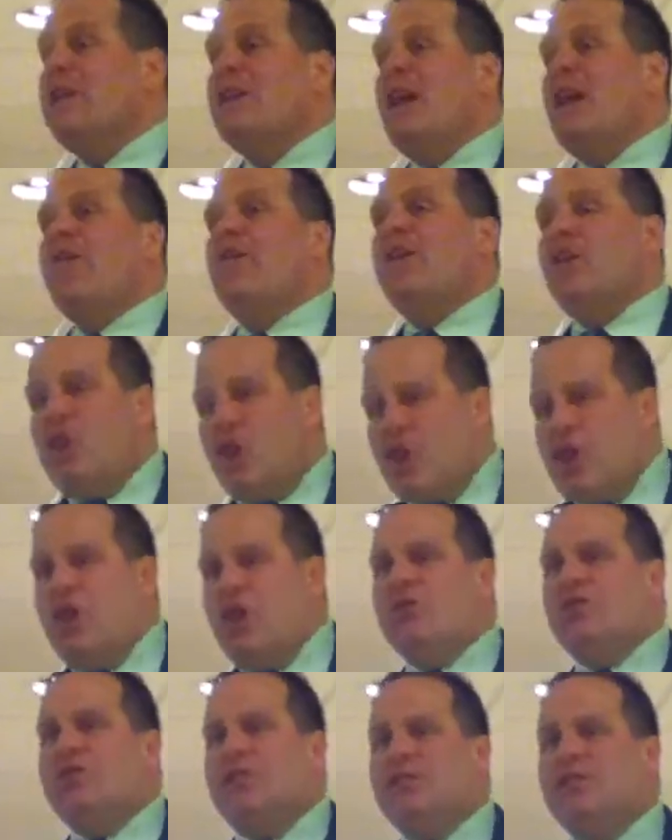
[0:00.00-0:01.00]
Now, the good
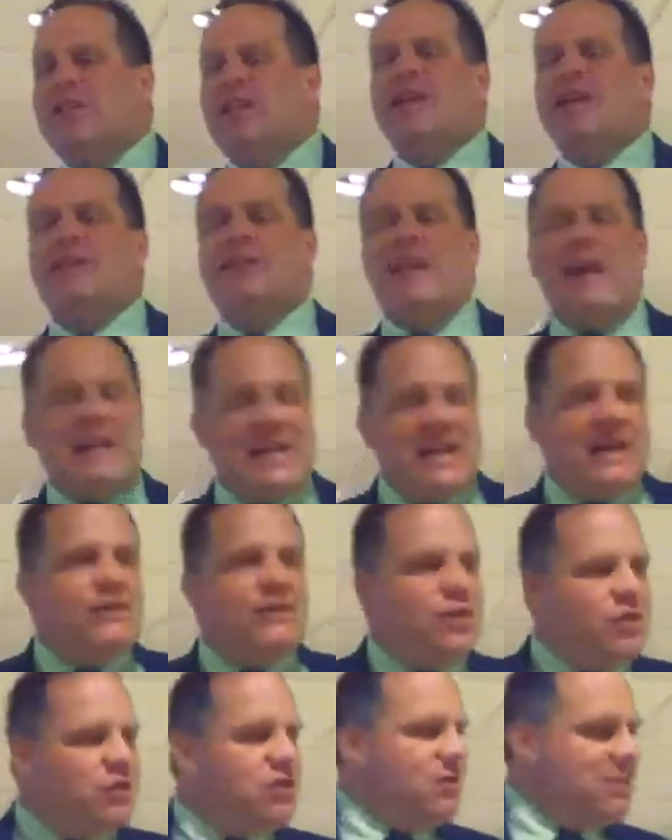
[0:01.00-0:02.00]
news is this. That
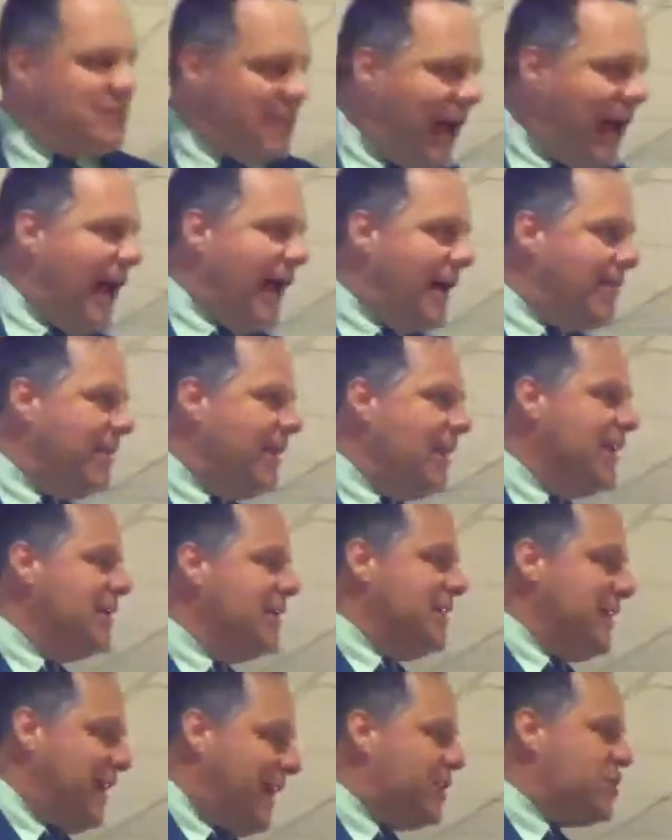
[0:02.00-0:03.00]
gives you some time
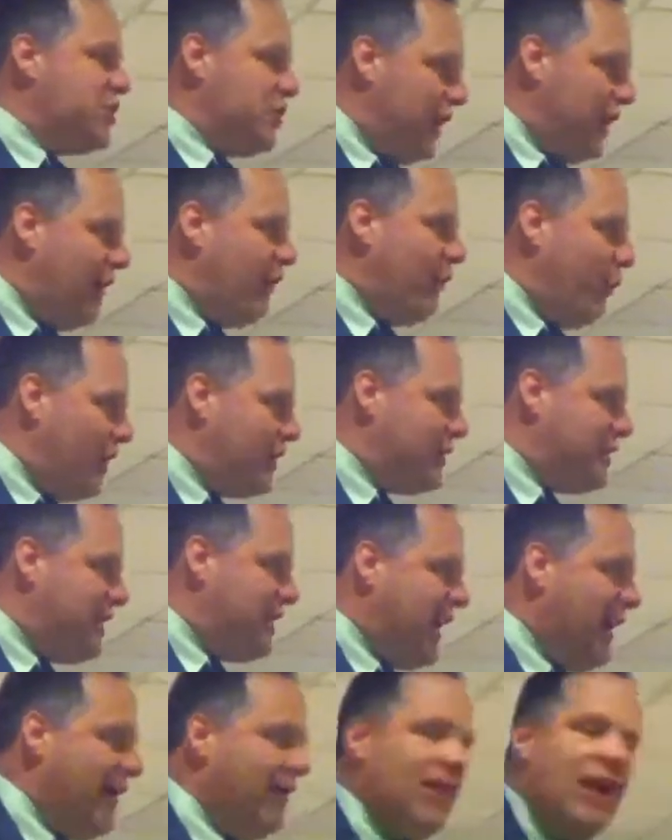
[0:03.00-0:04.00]
to get your loved ones
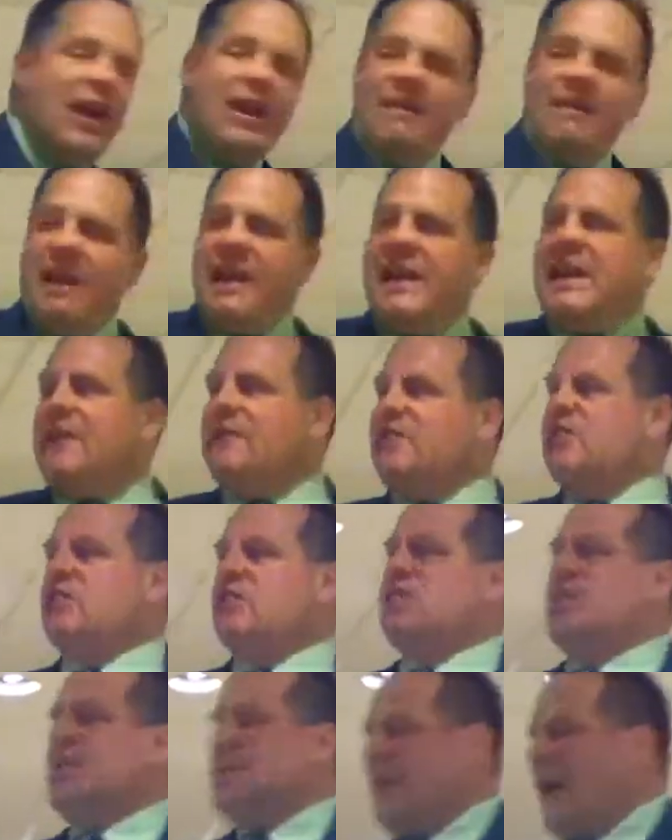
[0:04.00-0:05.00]
saved. That gives you
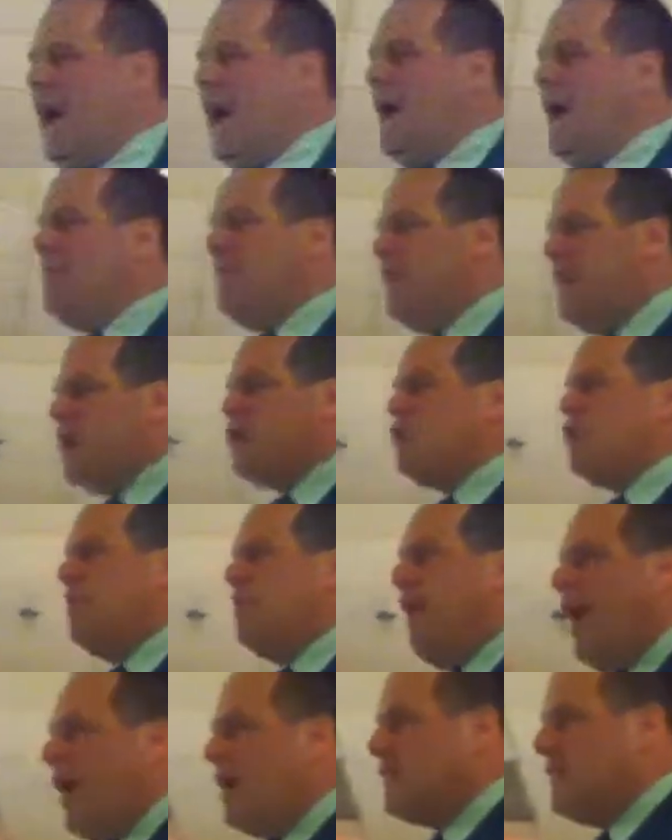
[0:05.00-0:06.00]
some time to get your
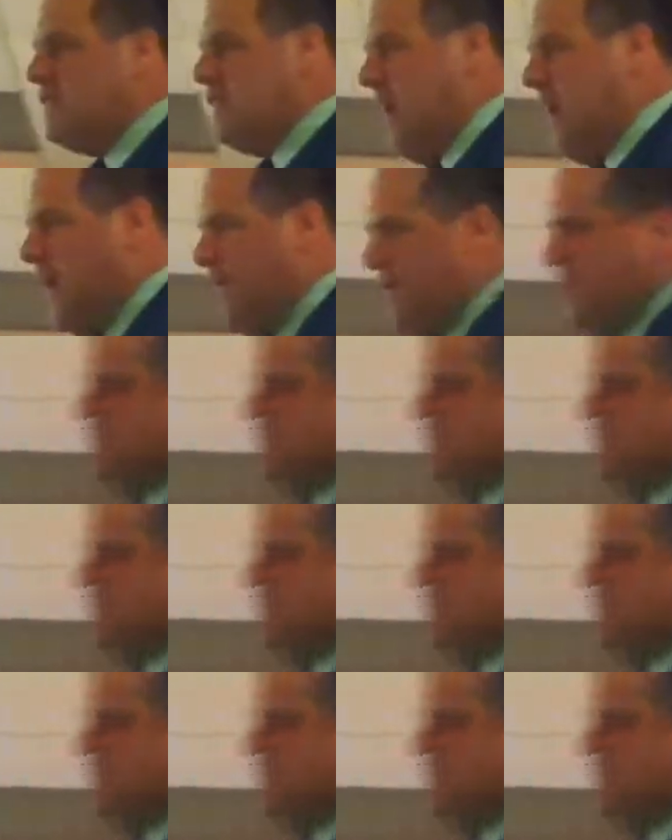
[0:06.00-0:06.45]
boss saved.